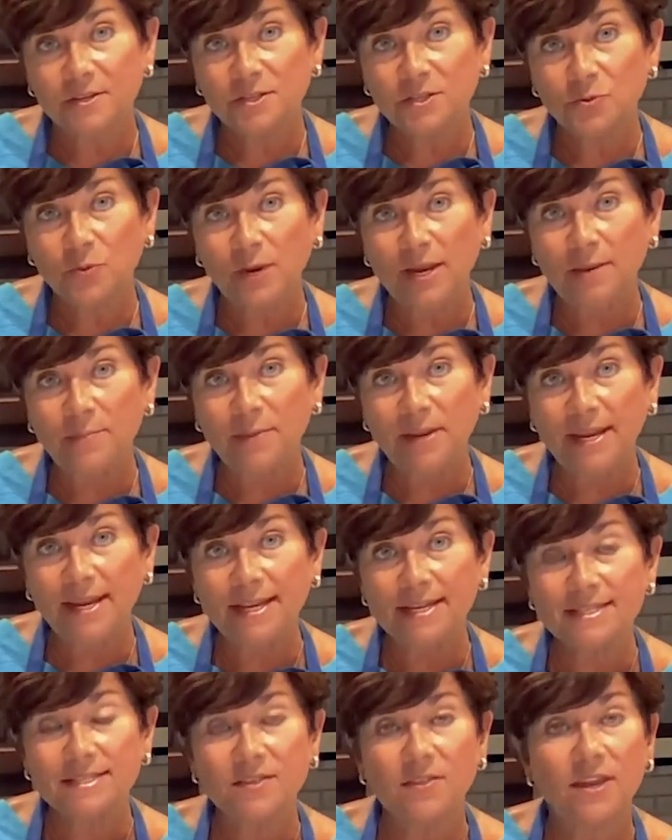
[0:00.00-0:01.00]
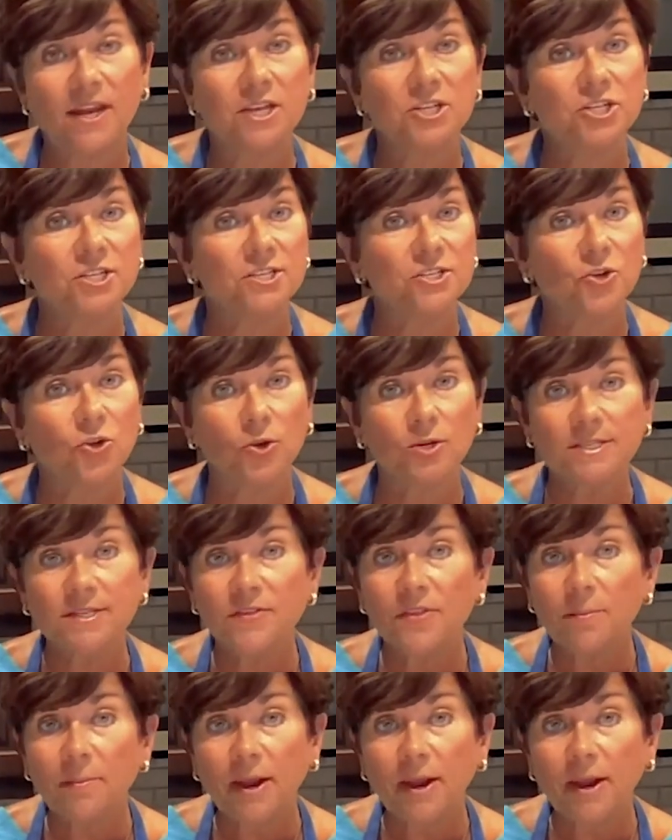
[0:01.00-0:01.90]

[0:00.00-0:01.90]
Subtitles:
sweet peas that I just cooked in the